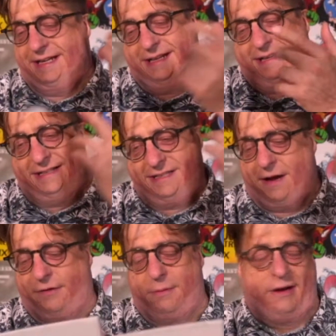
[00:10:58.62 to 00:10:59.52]
and it's
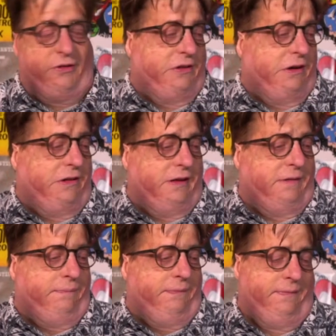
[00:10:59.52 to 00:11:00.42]
off to a better start
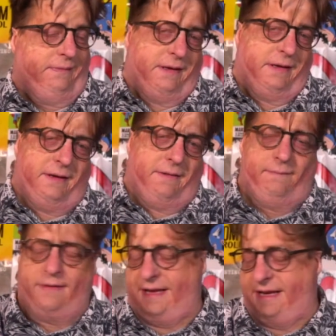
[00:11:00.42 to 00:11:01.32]
than
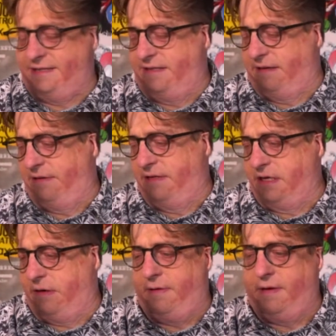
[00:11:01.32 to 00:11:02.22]
the last stuff.
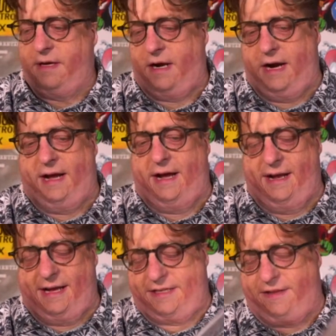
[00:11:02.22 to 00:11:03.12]
So, all
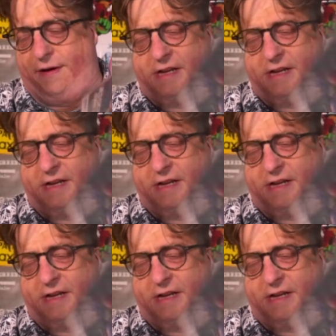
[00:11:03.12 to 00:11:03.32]
right, next, the